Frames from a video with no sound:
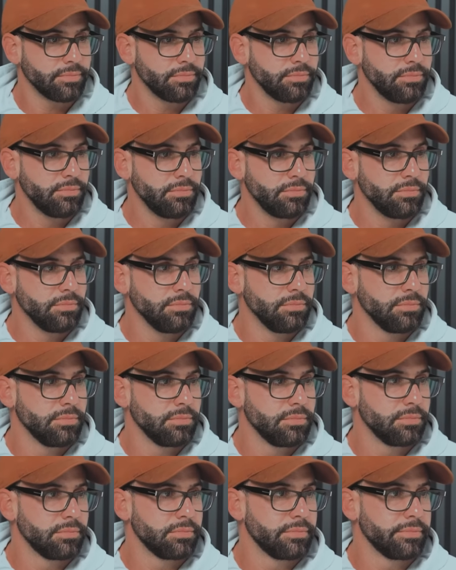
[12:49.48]

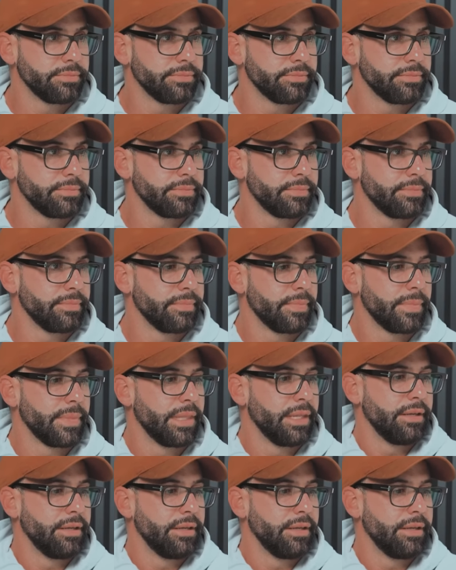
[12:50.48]
(no one is talking)